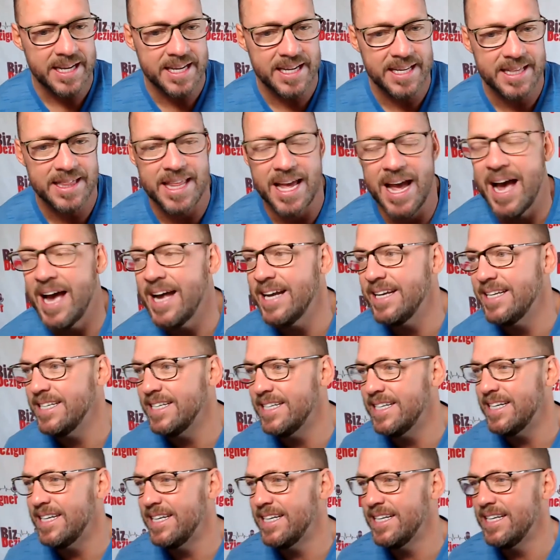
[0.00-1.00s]
get that
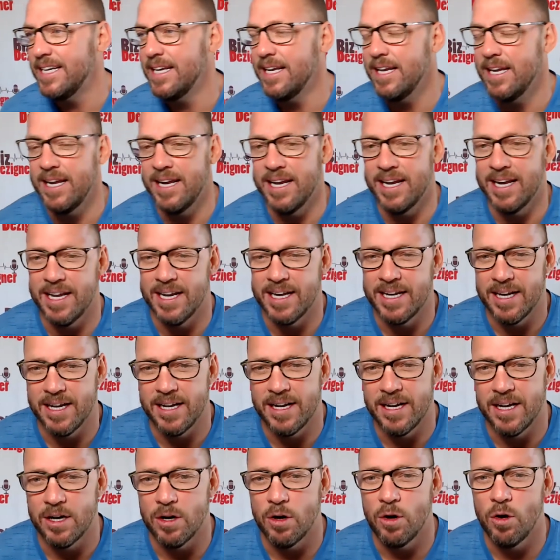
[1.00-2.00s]
done. And
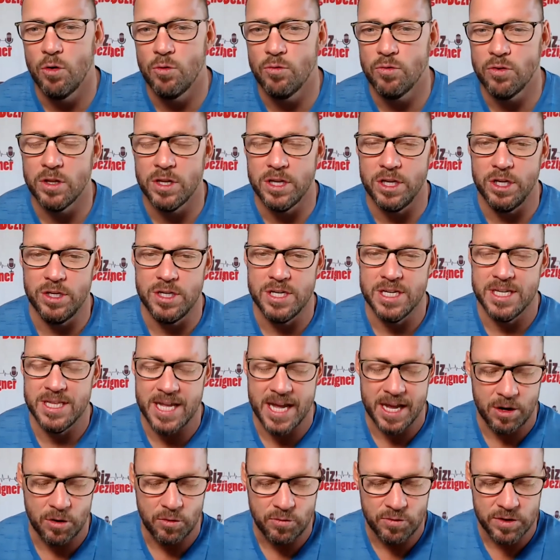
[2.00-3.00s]
hopefully you did
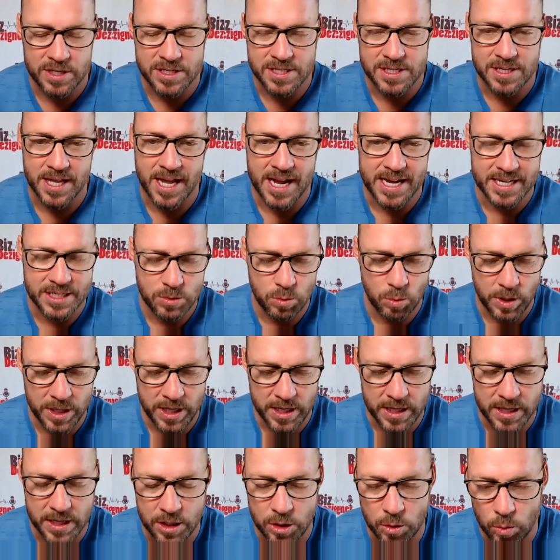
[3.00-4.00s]
that over this last
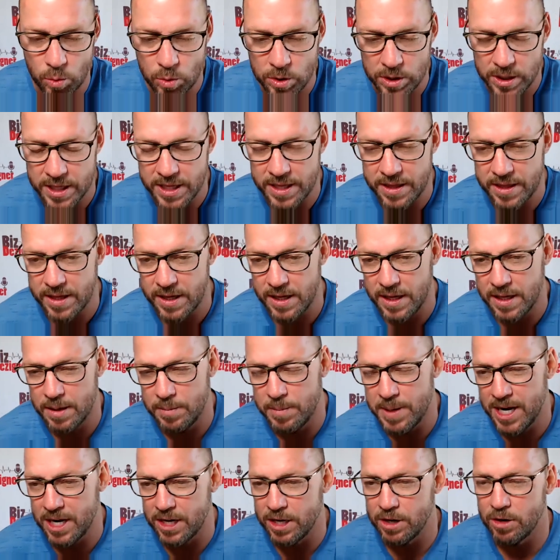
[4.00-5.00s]
week and you're really thinking
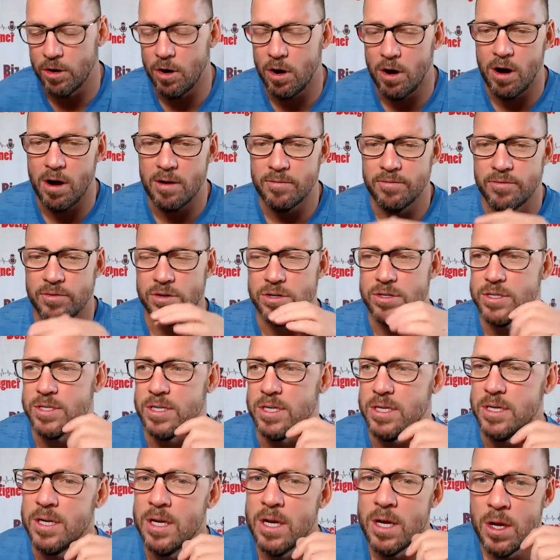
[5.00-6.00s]
about your
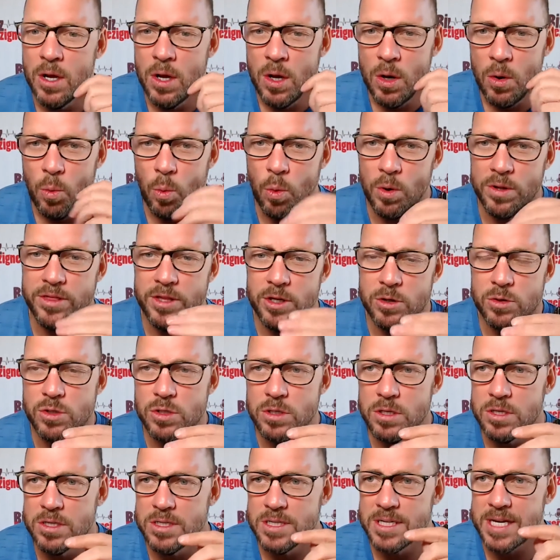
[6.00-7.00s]
offers and what
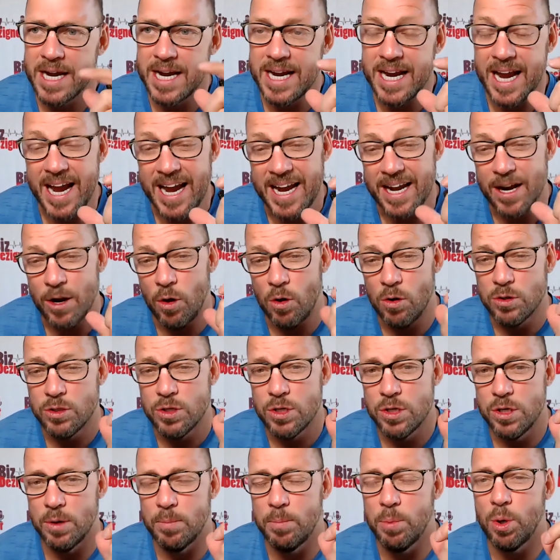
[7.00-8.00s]
those look like, and
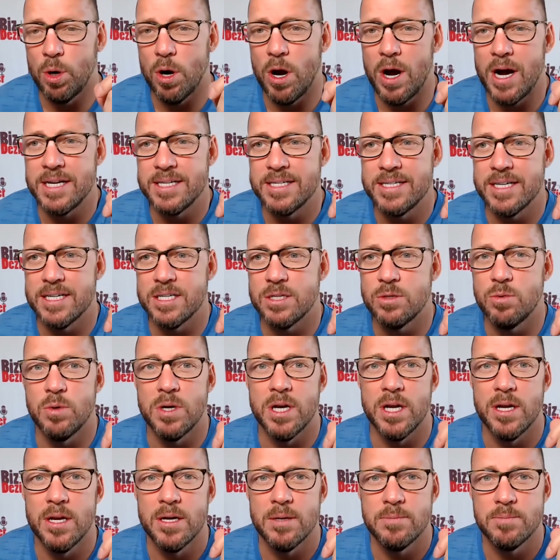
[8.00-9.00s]
also your process
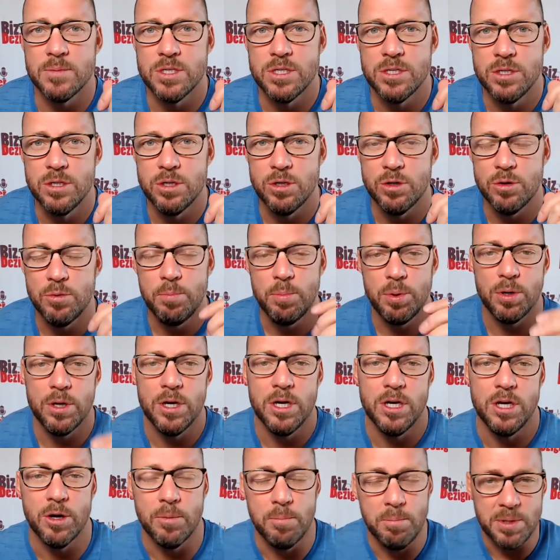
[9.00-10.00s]
when it comes to
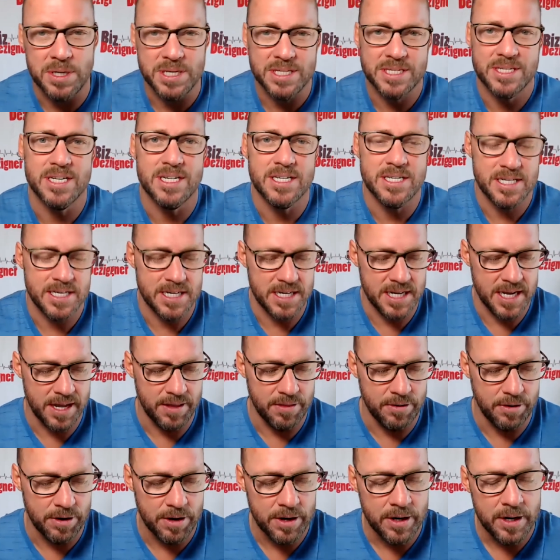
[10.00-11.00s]
putting your business
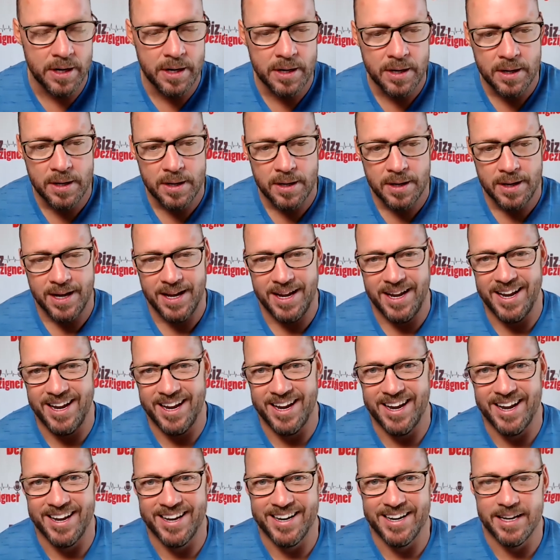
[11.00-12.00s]
together
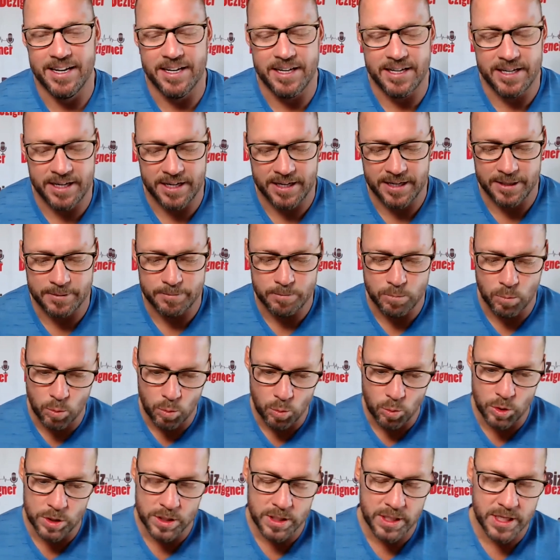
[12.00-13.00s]
and
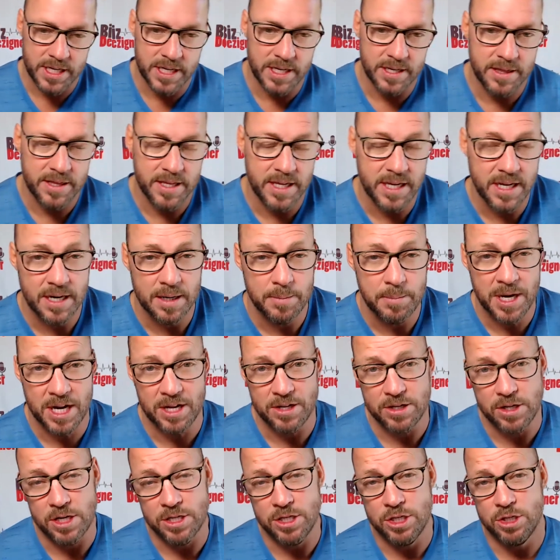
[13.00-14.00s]
really thinking
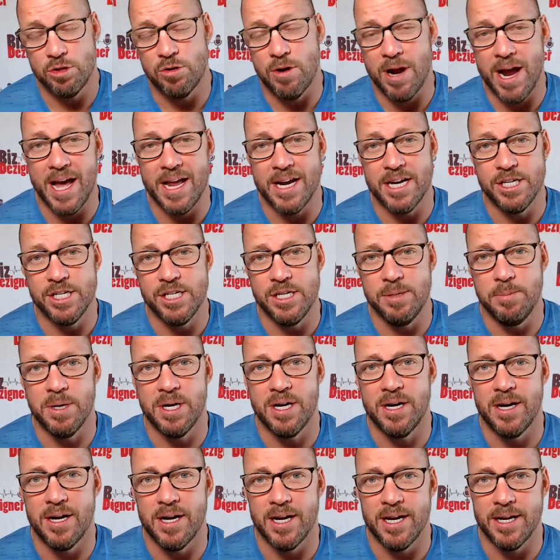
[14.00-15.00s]
about a strategy
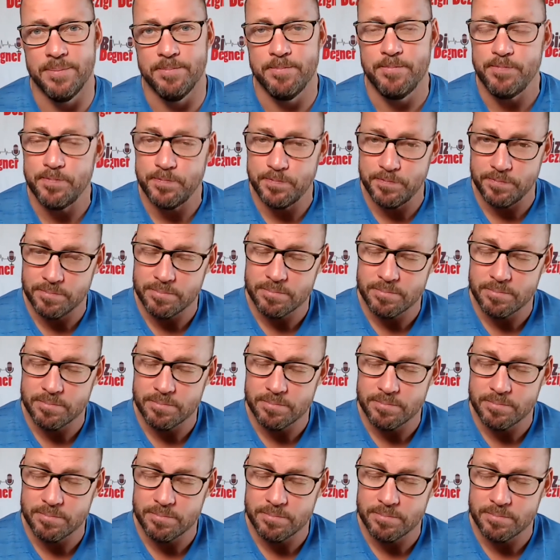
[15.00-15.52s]
behind